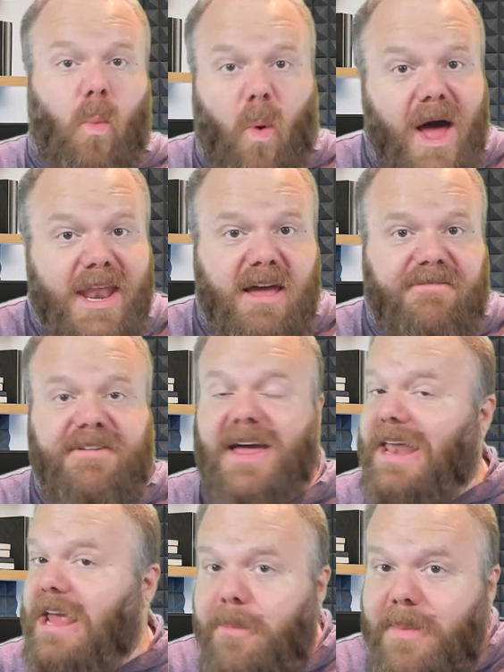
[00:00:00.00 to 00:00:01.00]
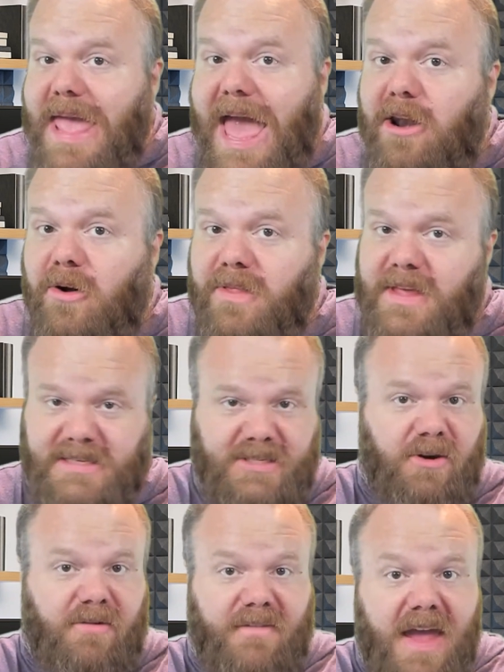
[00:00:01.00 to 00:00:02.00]
What if, and hear me out on this,
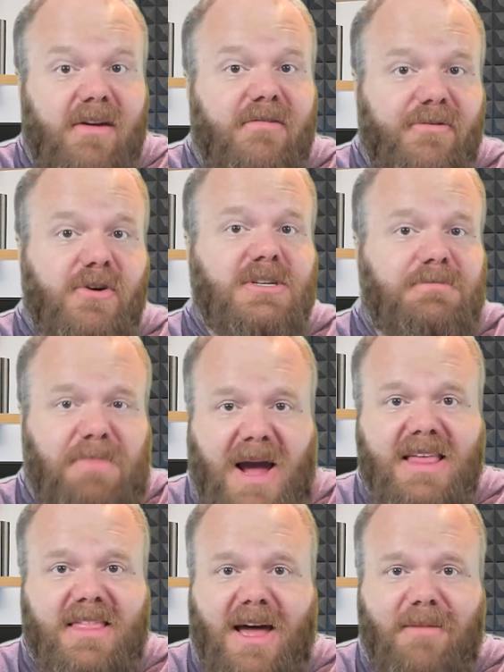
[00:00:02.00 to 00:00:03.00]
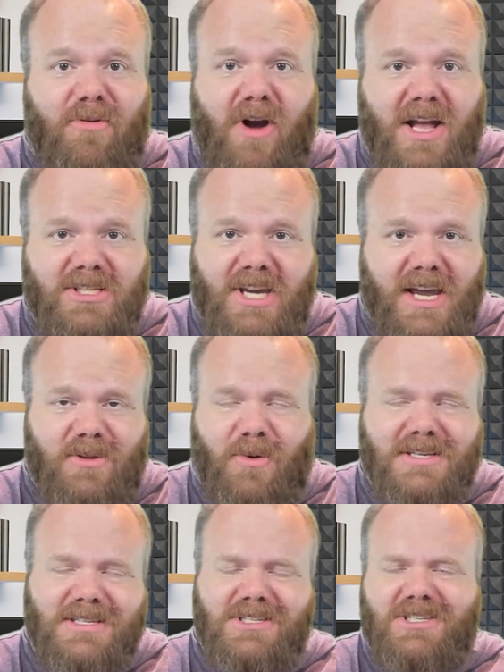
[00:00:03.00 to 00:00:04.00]
your very first Python project
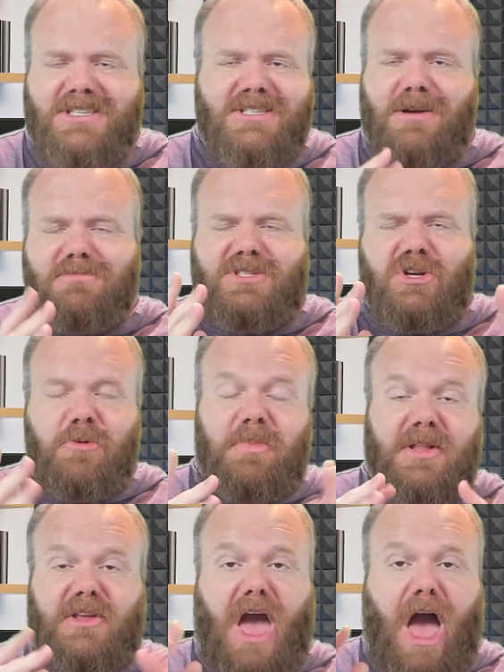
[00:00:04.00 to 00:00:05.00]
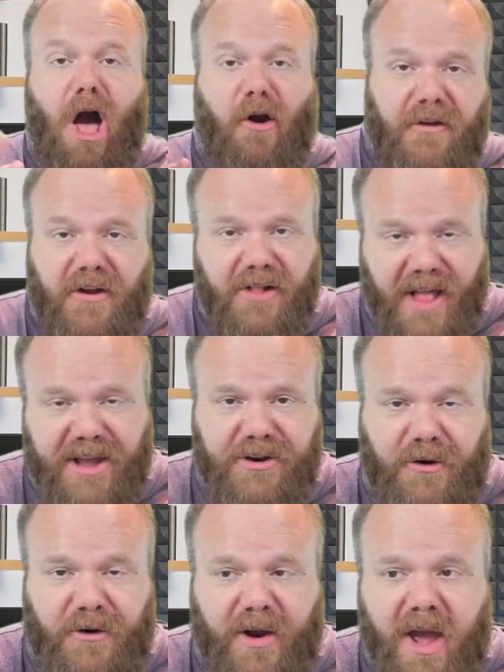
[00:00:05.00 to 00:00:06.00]
wasn't just some stupid
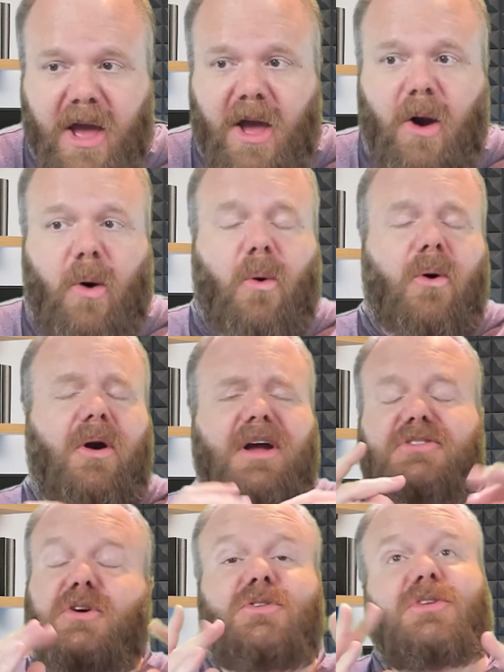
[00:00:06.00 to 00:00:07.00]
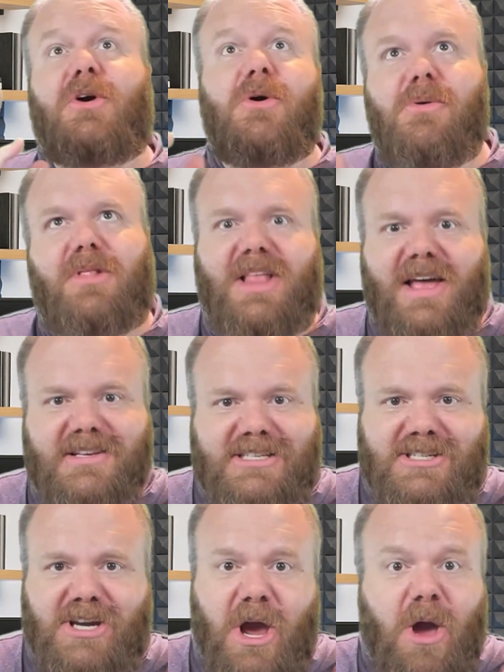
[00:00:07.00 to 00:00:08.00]
calculator, or a to-do
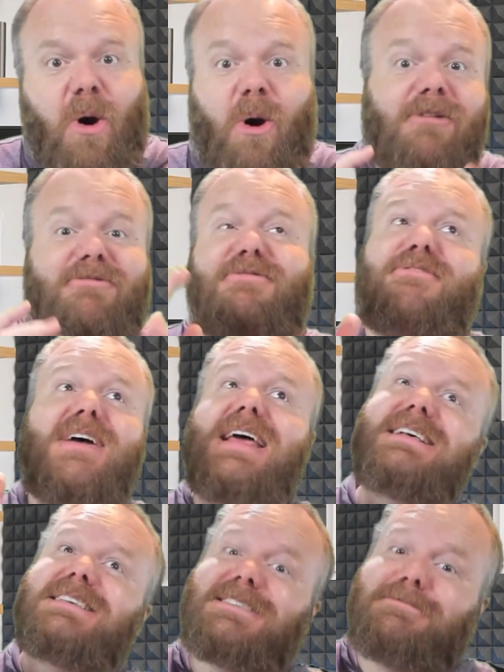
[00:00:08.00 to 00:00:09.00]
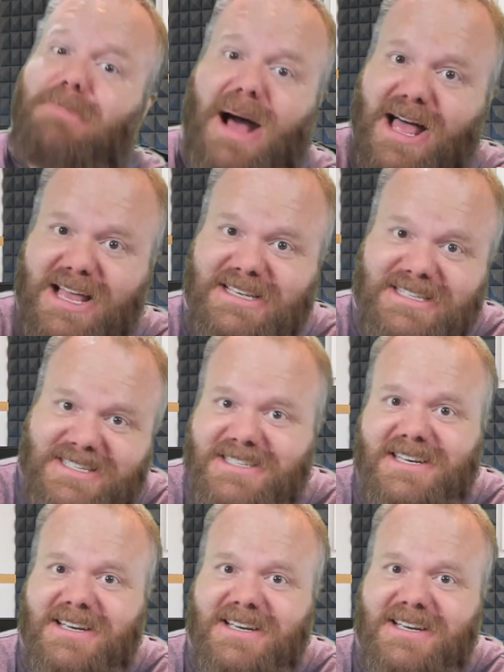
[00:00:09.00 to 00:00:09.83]
list, or FizzBuzz?